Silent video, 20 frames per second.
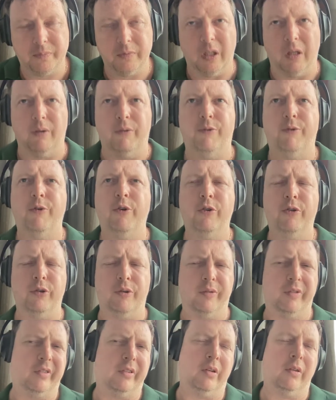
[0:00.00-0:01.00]
Now, first
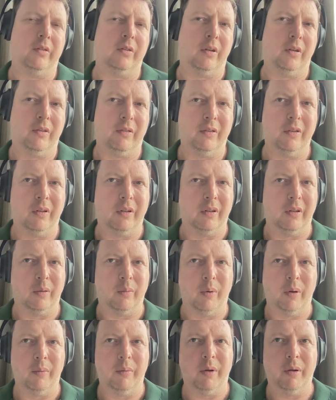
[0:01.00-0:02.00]
off, it sounds kind of silly, like
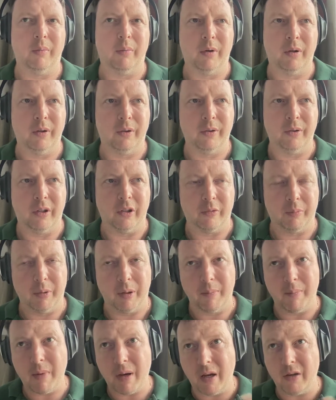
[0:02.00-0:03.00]
why would I want to do this?
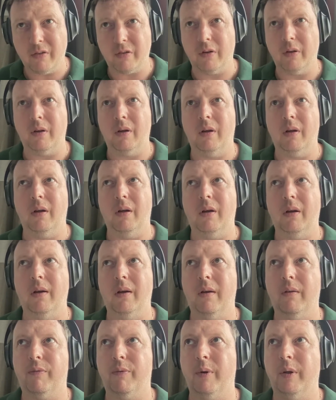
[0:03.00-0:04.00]
But imagine
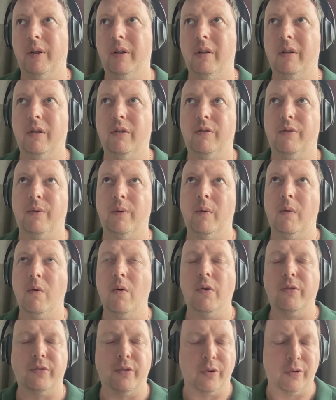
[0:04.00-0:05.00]
if we did this for
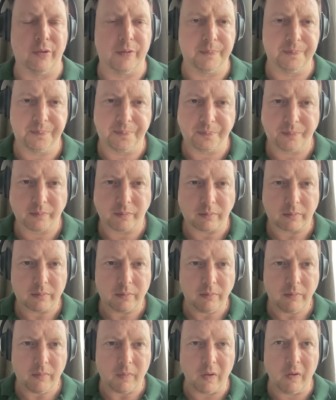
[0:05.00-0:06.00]
nozzles,
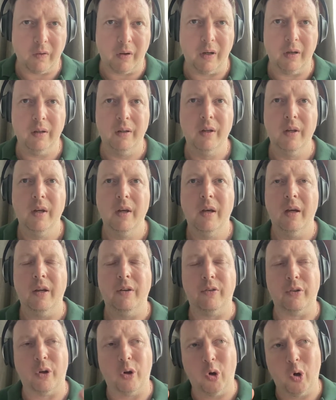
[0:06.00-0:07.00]
right?
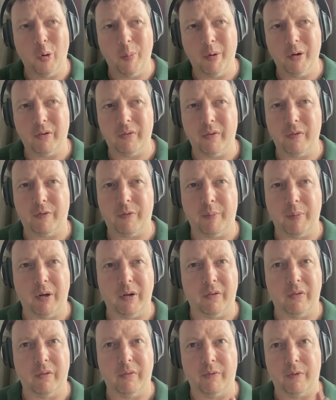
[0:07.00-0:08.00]
You took a whole bunch of
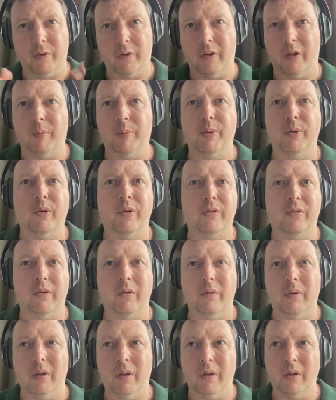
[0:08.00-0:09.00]
information for a type of nozzle
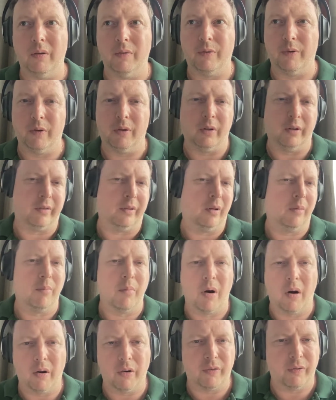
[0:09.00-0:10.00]
you needed for, let's say, a
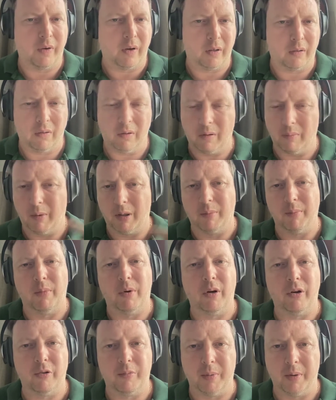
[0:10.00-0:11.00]
Mars factory to make
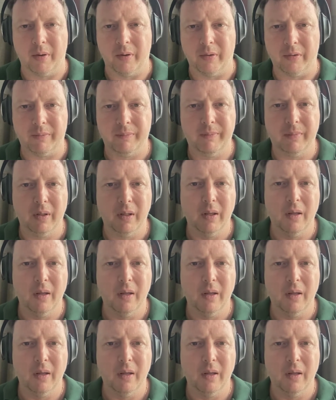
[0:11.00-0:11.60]
Mars bars.